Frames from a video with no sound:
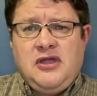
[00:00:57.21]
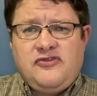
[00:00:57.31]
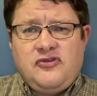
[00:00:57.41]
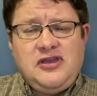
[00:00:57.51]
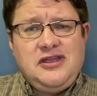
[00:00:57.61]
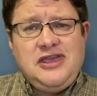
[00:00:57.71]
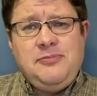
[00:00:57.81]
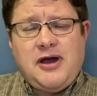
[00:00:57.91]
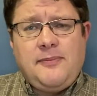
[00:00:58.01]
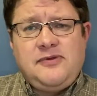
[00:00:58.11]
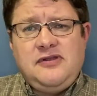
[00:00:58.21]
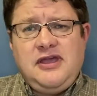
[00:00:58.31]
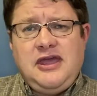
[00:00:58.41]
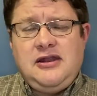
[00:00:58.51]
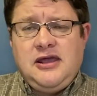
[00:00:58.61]
so you can keep up to
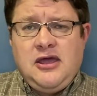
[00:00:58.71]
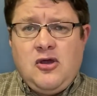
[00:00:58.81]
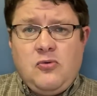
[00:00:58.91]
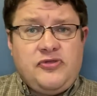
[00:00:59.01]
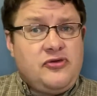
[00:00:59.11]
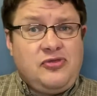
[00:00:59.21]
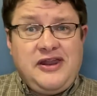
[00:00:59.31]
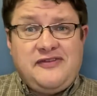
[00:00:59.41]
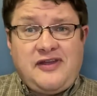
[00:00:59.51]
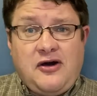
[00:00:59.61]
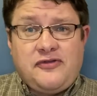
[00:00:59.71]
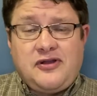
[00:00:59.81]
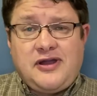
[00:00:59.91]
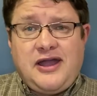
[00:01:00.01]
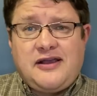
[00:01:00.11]
date with the latest
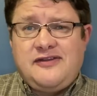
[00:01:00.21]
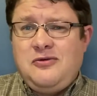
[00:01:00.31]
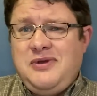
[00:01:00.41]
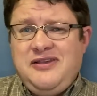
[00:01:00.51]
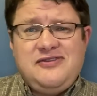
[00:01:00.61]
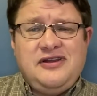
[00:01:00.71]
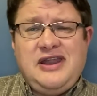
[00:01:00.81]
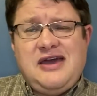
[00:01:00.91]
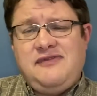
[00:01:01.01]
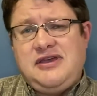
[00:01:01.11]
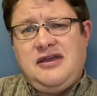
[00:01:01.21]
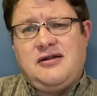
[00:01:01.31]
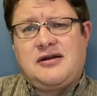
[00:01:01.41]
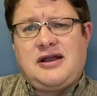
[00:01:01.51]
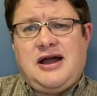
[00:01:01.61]
healthcare hacks and ways to navigate
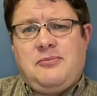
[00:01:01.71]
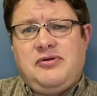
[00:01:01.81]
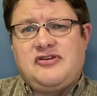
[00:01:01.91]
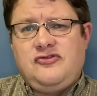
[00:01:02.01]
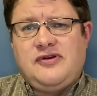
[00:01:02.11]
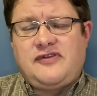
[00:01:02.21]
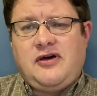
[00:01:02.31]
our complex U.S.